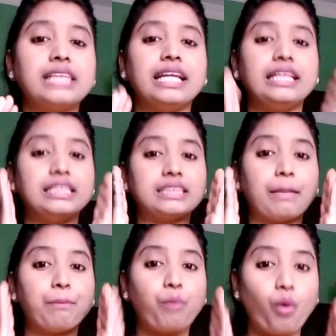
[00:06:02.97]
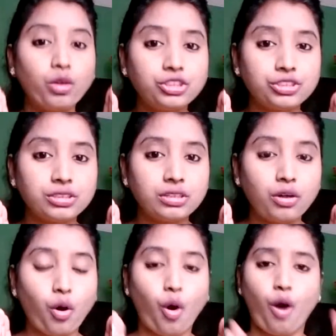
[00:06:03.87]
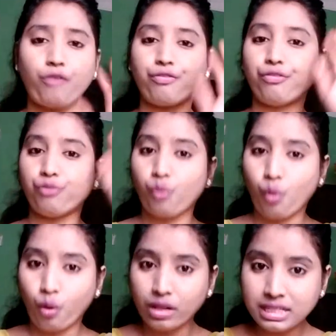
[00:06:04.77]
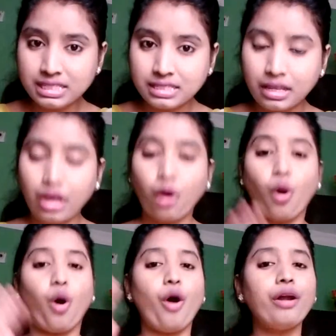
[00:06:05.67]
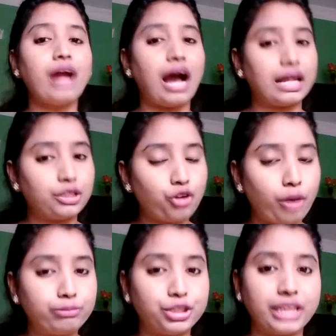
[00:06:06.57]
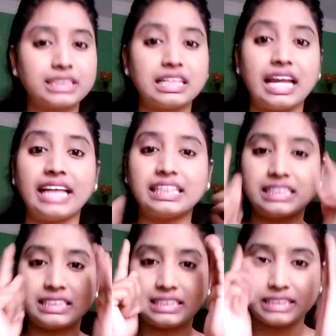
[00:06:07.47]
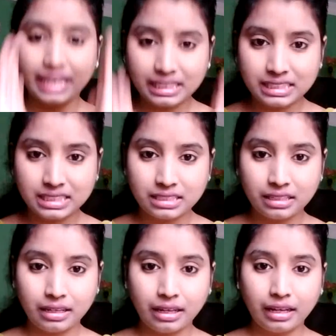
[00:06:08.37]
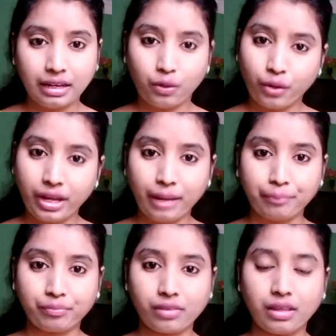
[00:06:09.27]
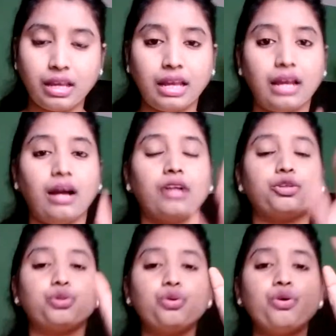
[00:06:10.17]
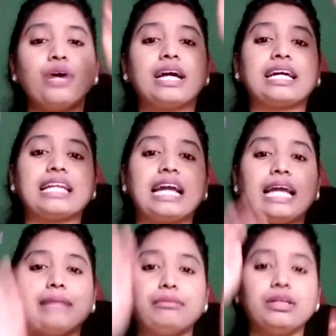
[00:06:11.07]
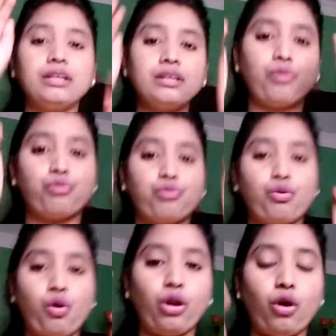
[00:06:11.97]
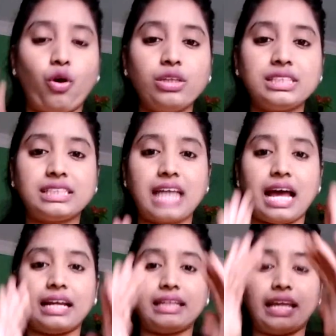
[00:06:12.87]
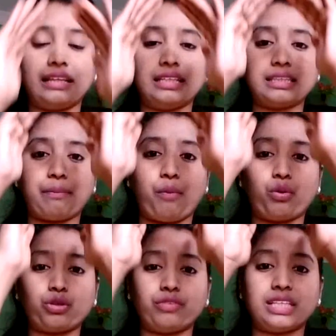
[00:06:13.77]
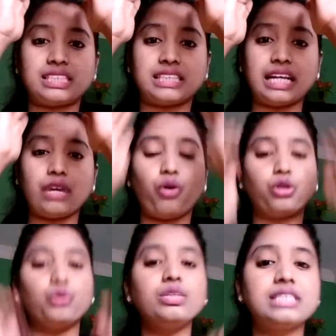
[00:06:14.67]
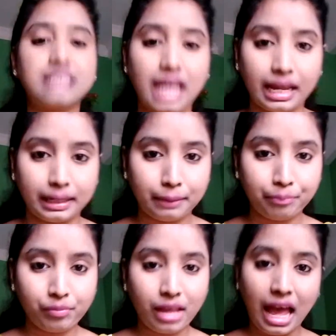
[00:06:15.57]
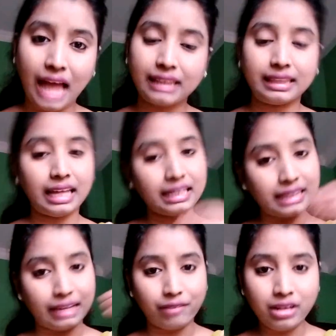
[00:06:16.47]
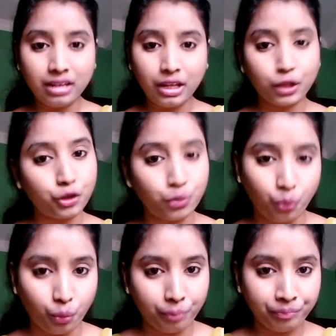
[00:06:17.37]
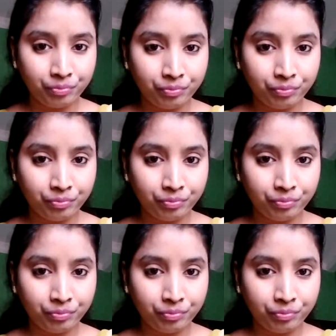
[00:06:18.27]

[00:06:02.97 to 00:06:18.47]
they need support of walls or other objects like sticks. Okay, to climb the wall or stand, take the support of the stick to stand and then they will grow.